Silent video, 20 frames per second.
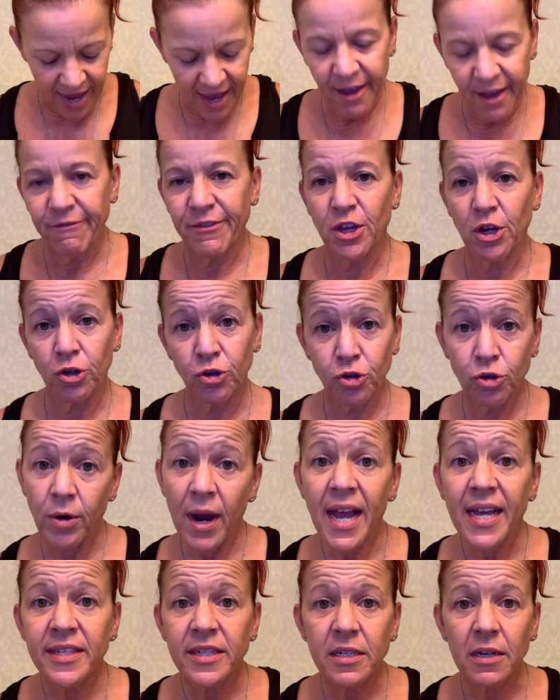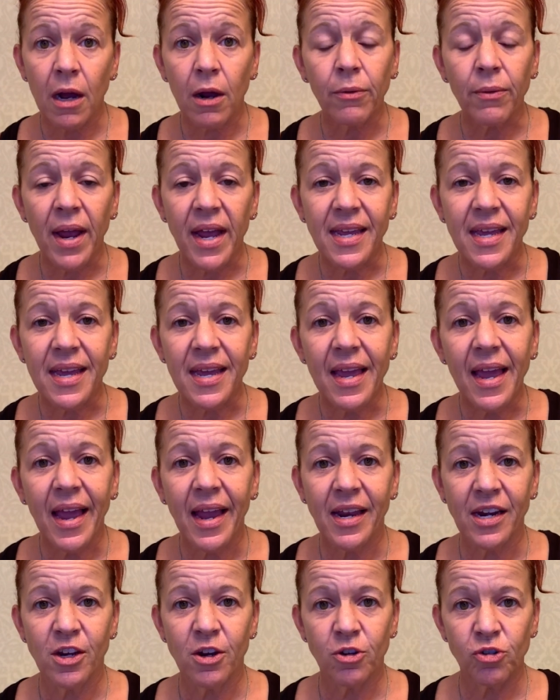if you're dressed already
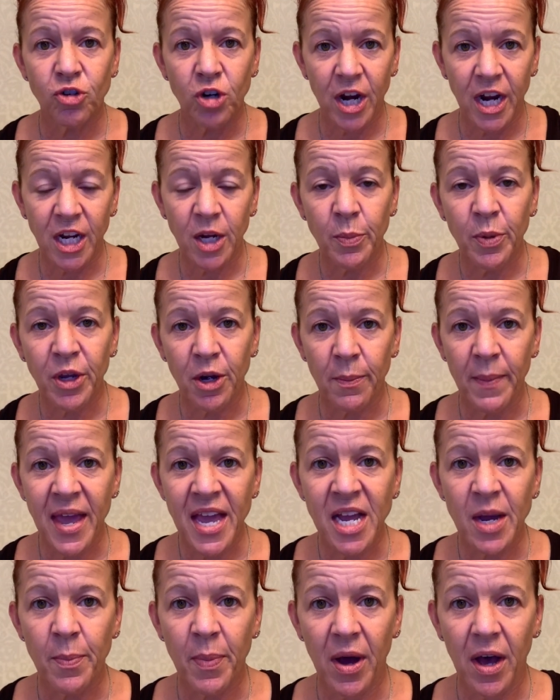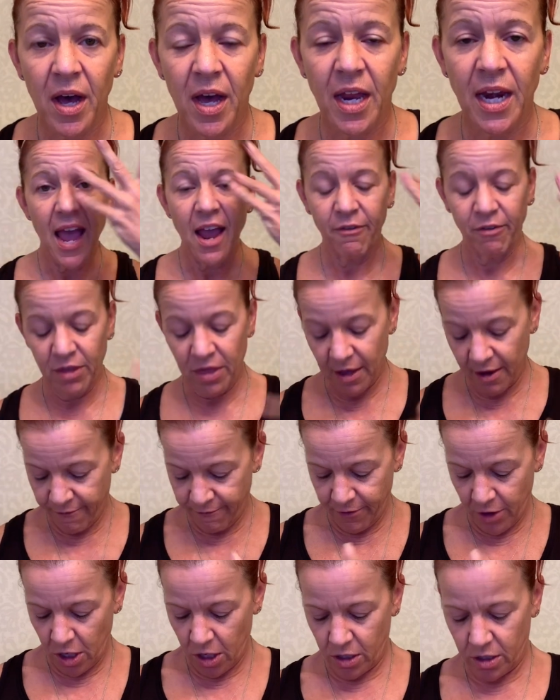and you're trying to put your makeup on, everything
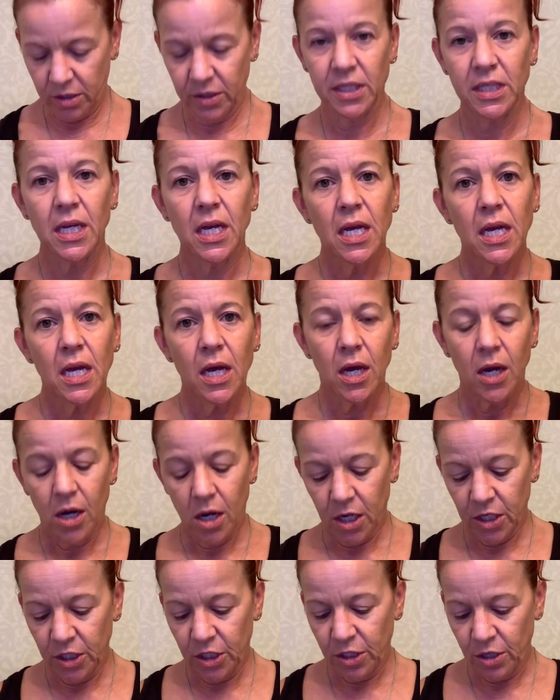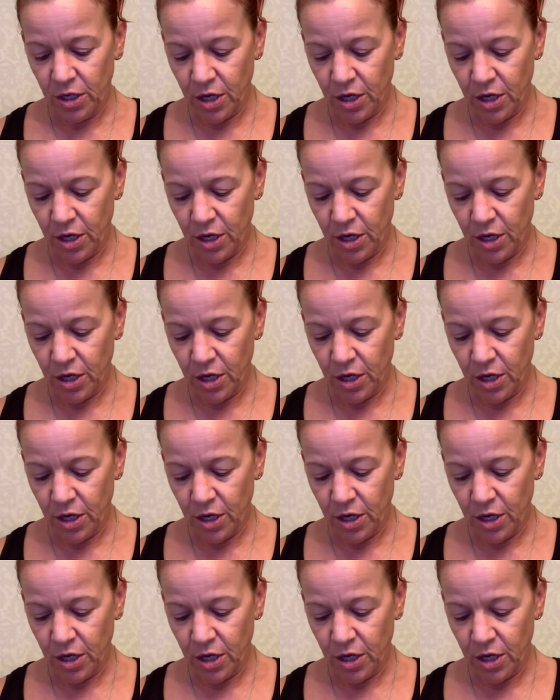falls onto